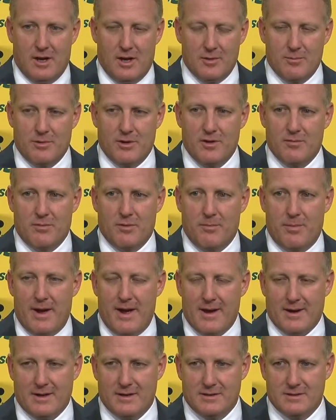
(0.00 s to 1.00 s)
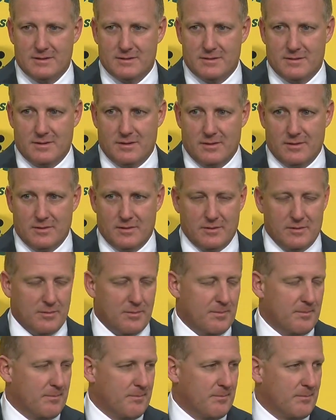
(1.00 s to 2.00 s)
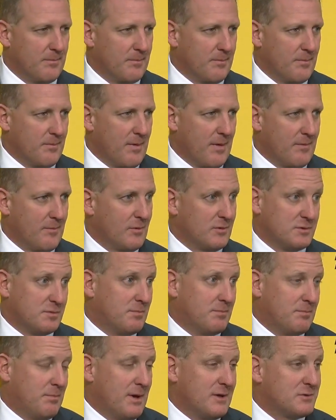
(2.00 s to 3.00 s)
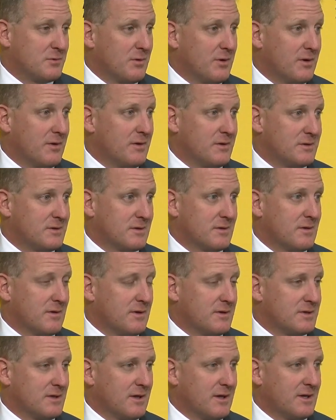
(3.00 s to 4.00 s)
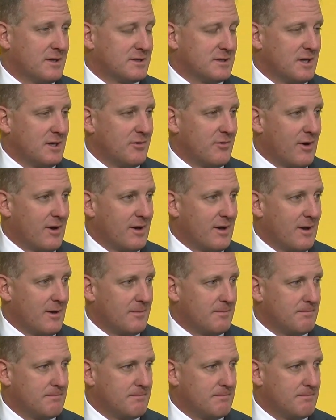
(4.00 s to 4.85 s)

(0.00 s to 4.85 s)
Unbelievable back. He's you know, most best one in this this league scene right now.